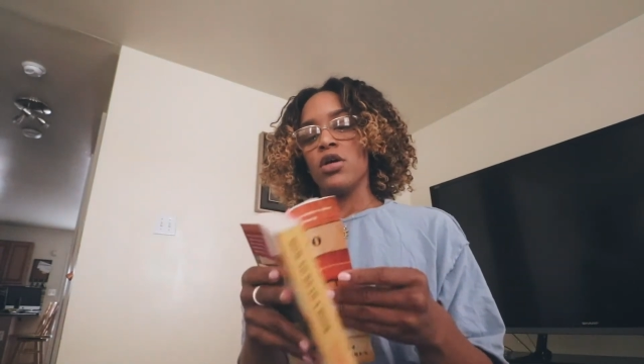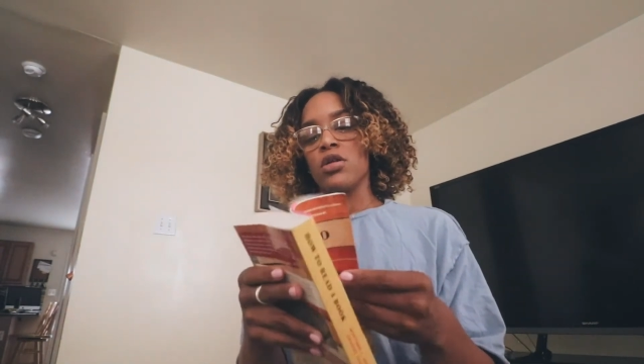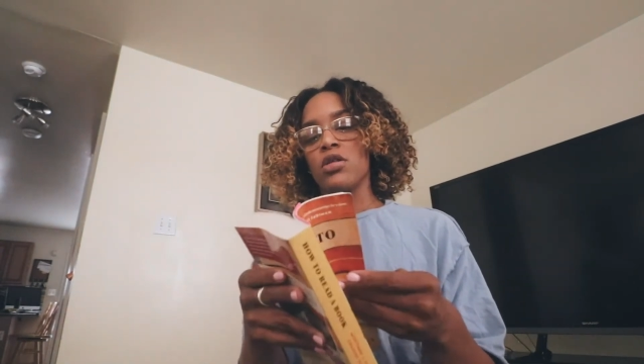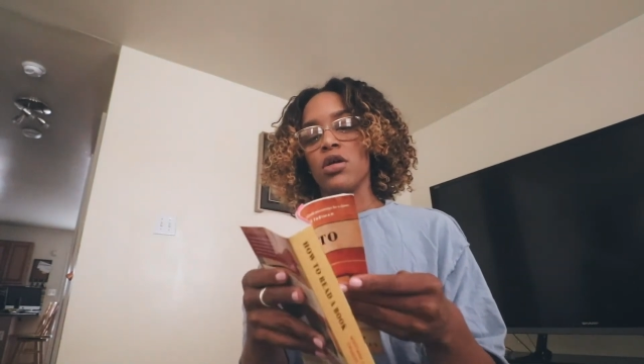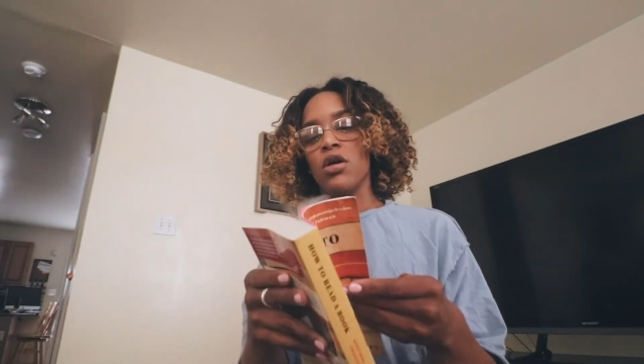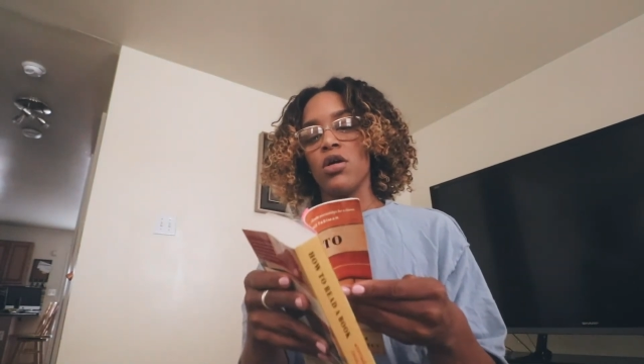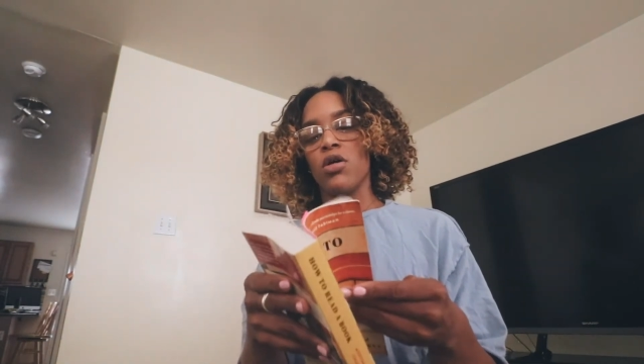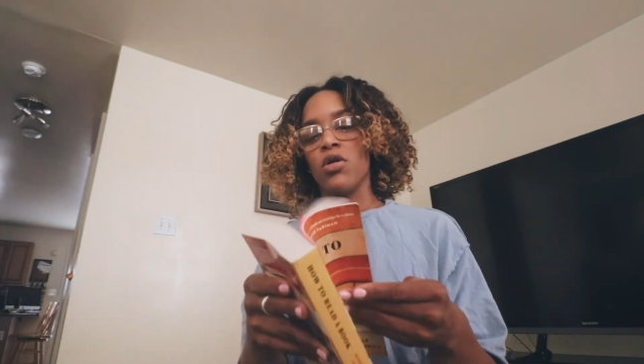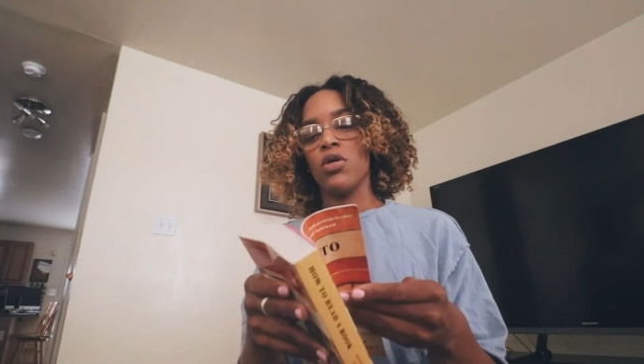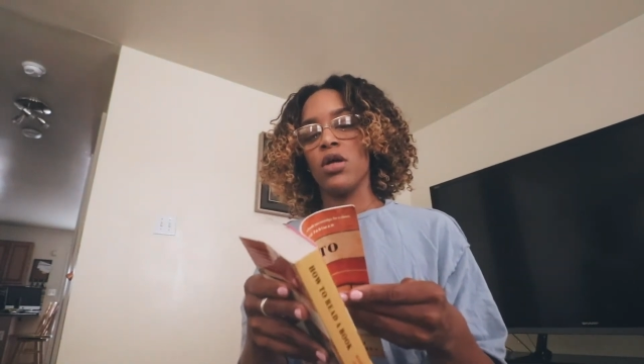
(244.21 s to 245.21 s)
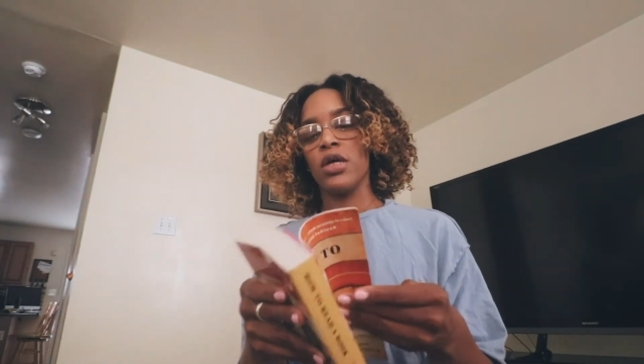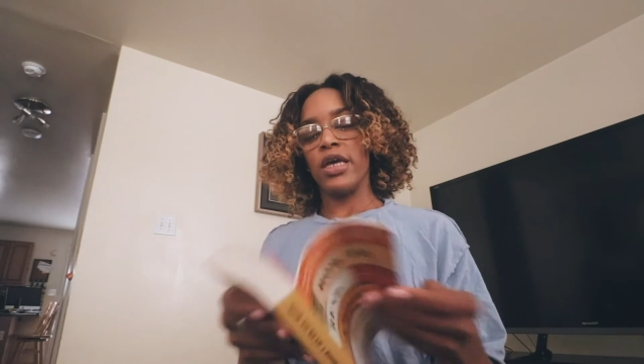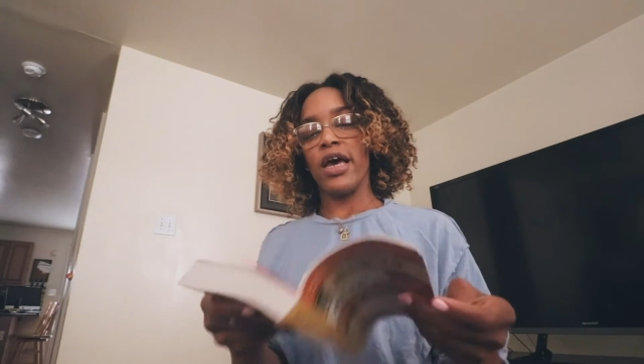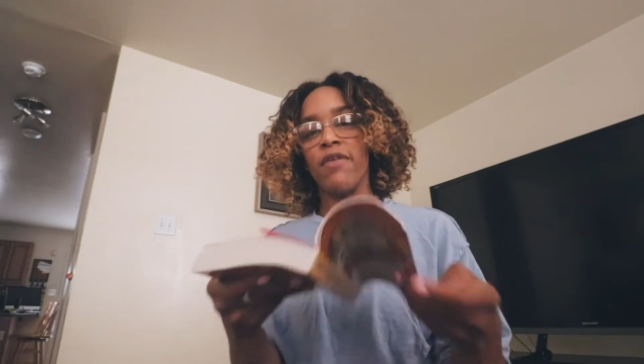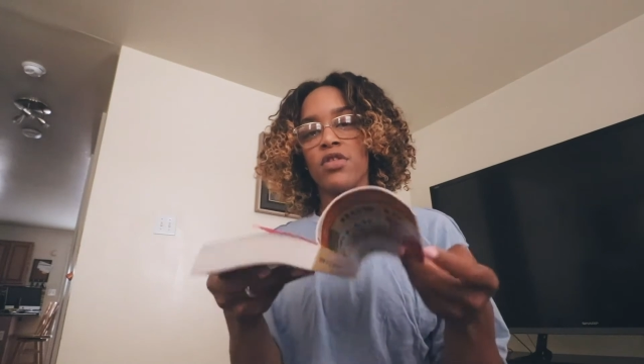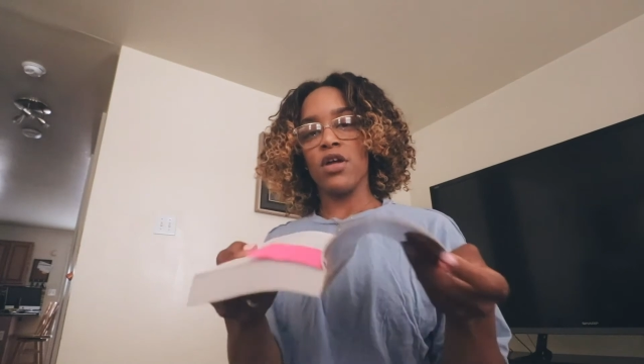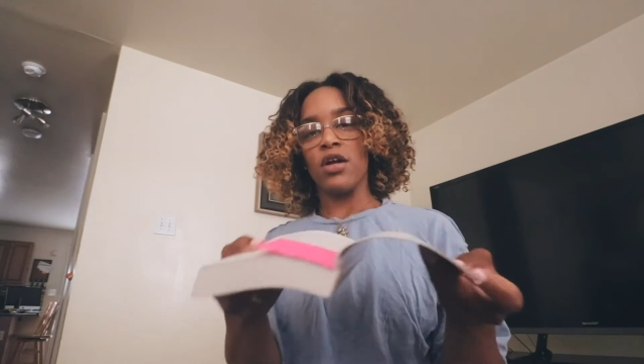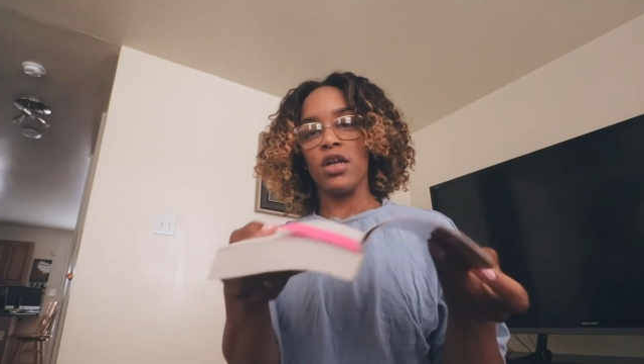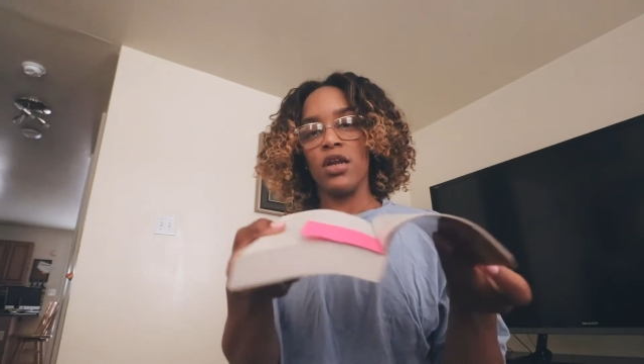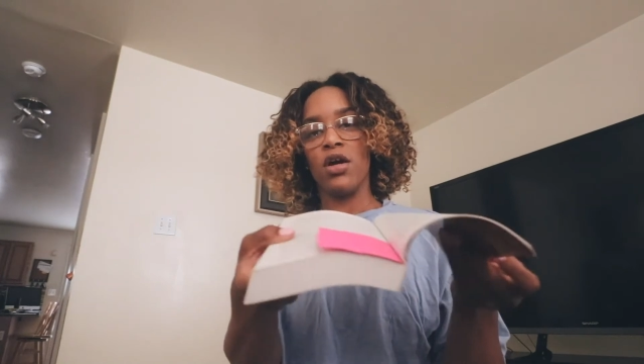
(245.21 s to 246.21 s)
So yeah, I've
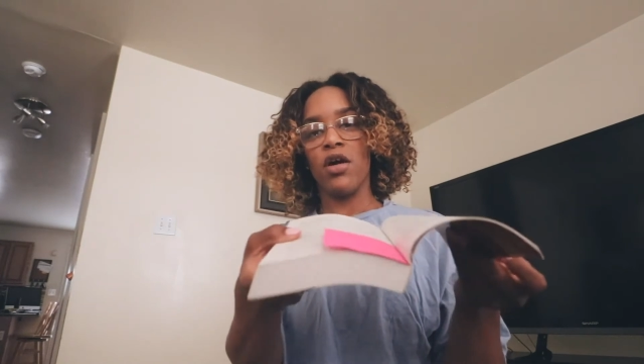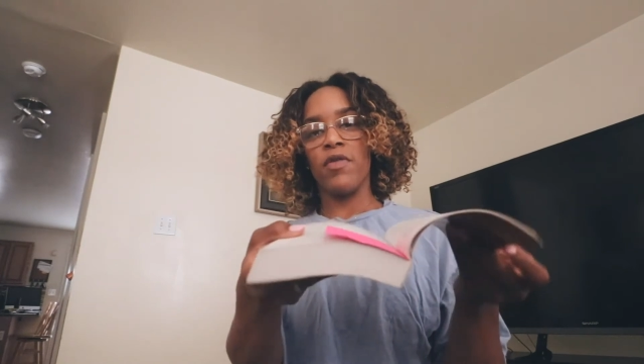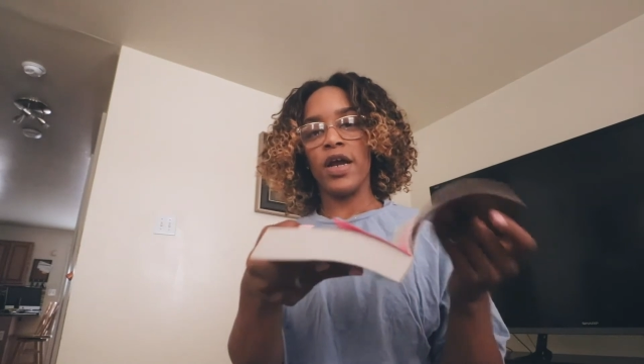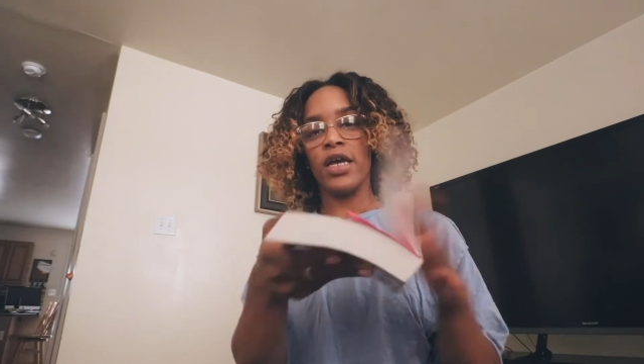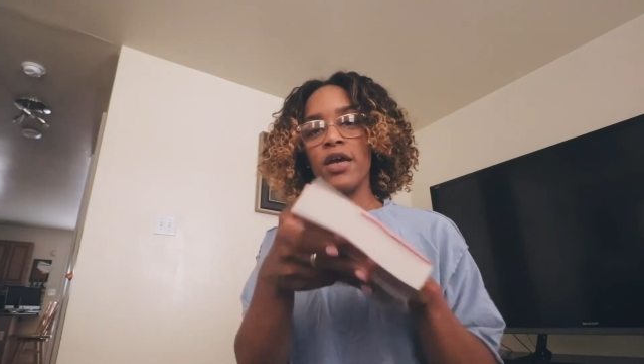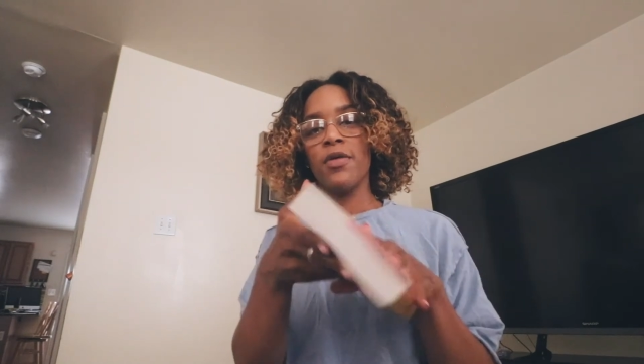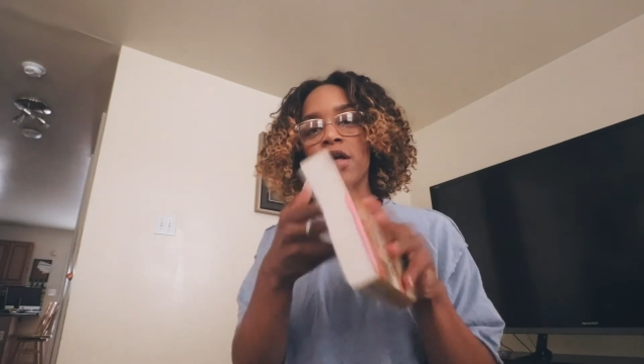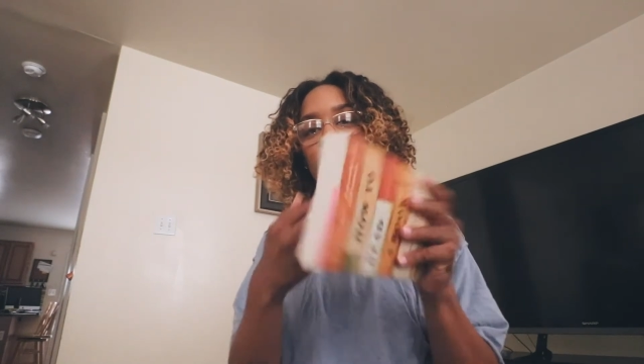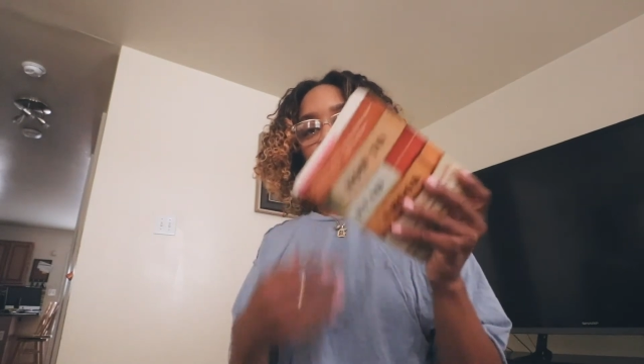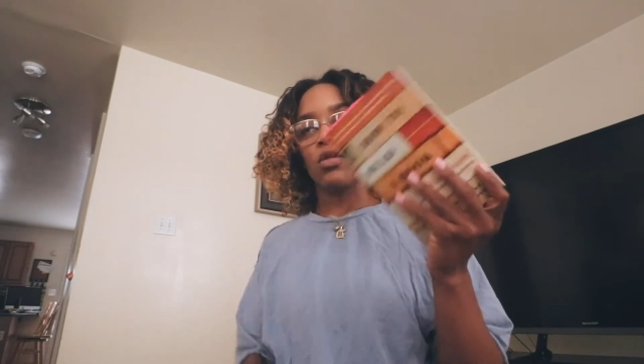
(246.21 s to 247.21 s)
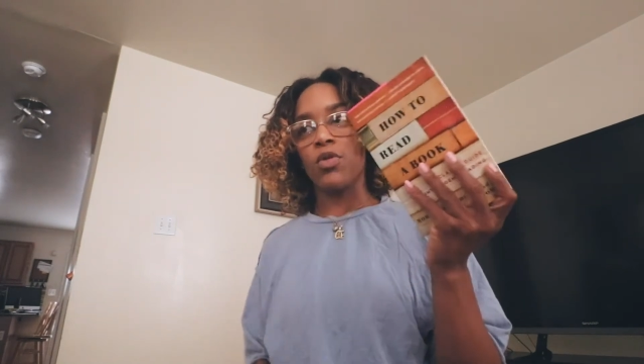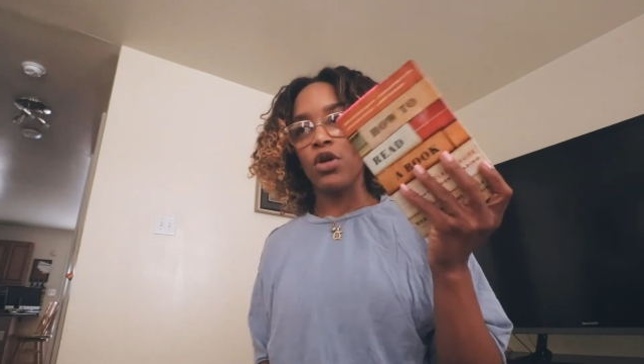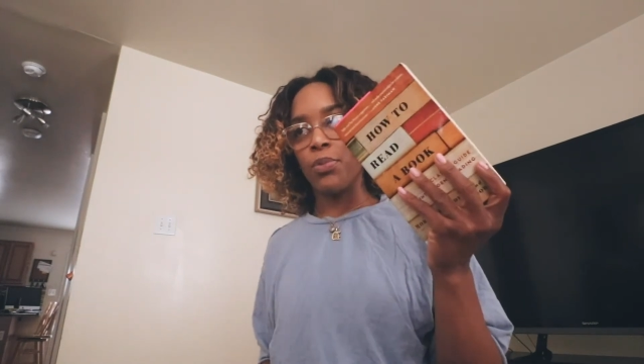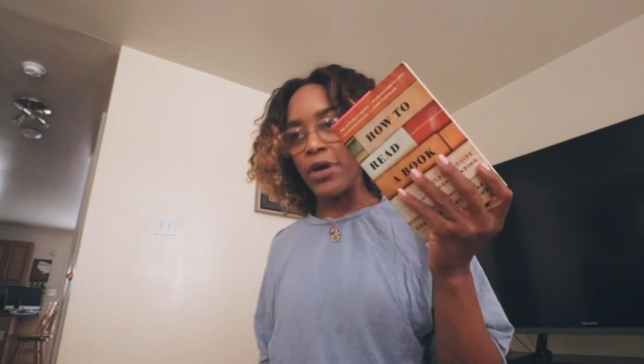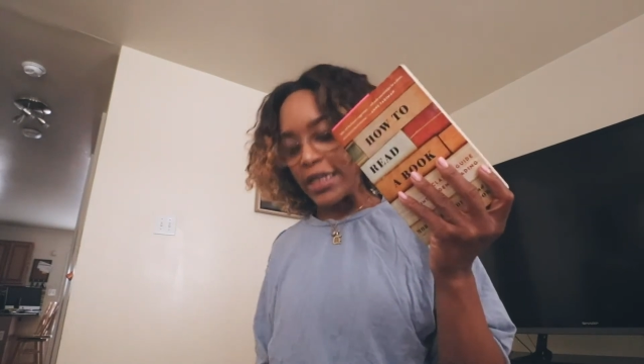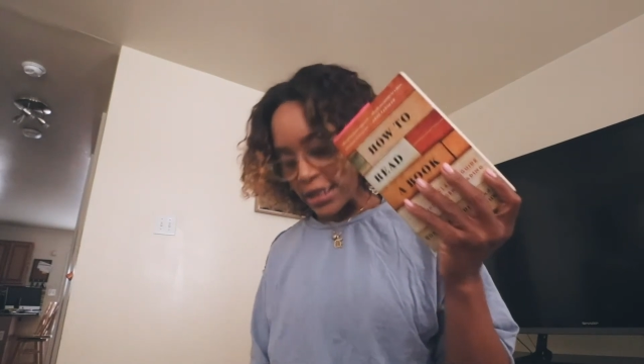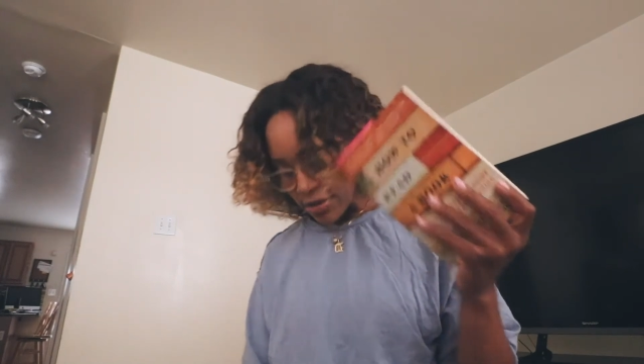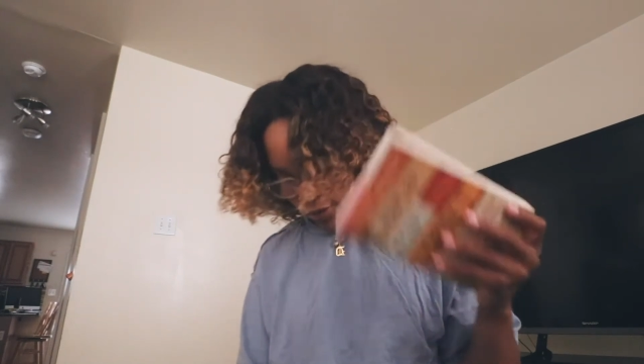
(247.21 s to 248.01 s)
started it already, so we're gonna bring this